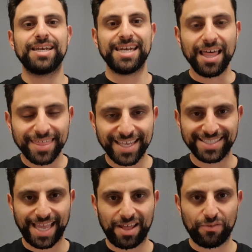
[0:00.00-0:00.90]
Nothing
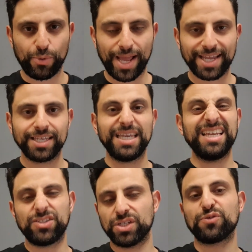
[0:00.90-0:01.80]
is out of whack.
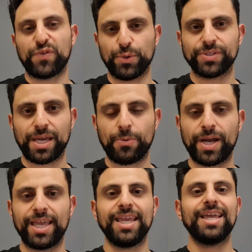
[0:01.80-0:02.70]
It just feels that
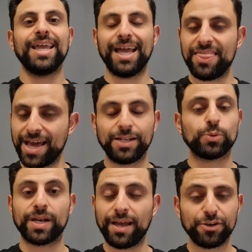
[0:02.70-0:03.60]
way, and that is
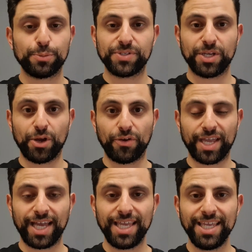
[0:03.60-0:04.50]
100%
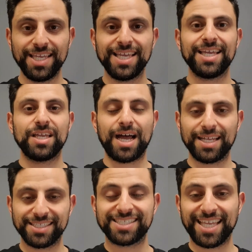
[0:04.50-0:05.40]
okay.
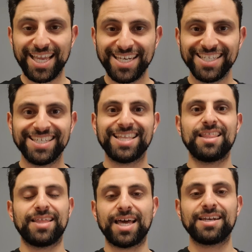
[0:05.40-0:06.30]
Understand
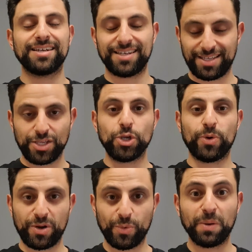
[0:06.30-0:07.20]
that
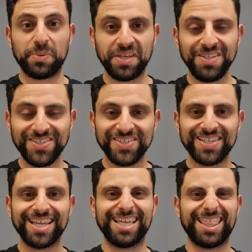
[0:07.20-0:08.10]
you are in one piece,
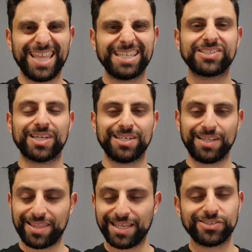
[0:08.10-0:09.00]
and things
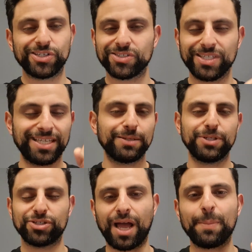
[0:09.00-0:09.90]
just need to
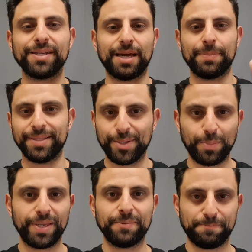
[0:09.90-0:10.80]
be sharpened up a little
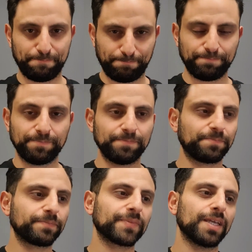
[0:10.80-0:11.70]
bit.
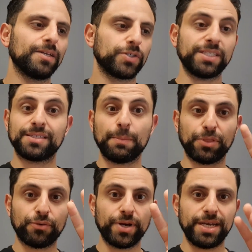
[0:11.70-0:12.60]
So that's
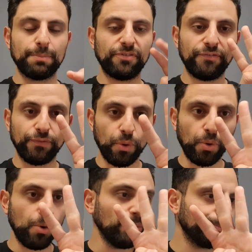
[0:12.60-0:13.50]
number 3. Number
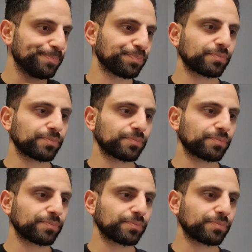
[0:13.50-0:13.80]
4,